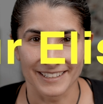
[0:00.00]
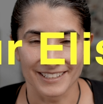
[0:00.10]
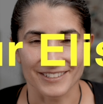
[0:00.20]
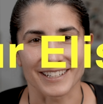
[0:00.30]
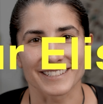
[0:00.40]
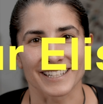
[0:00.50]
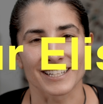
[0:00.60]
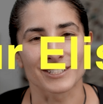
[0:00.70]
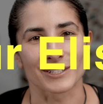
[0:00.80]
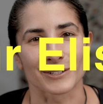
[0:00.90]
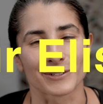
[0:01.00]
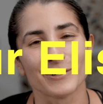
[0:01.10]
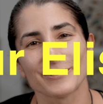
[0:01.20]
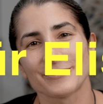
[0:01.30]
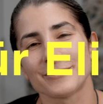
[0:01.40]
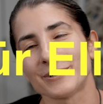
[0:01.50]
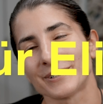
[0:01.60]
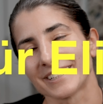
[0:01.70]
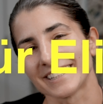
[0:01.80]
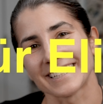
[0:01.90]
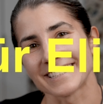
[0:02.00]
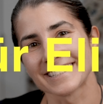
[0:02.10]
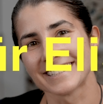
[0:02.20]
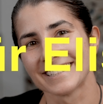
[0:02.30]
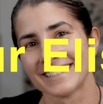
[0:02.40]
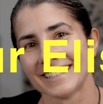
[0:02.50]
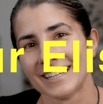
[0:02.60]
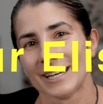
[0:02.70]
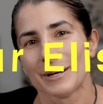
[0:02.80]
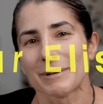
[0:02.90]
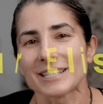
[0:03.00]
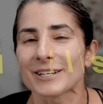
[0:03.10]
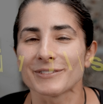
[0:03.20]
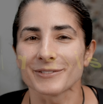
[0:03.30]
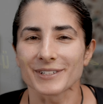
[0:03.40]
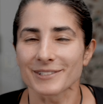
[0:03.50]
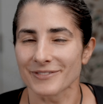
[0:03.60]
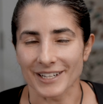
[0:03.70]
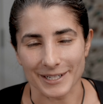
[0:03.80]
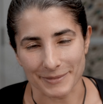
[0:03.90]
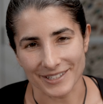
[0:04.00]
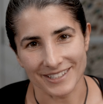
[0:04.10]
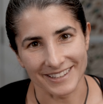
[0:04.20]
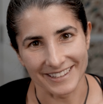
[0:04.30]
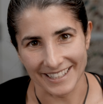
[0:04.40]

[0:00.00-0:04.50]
translated to For Elise. Beethoven was very much in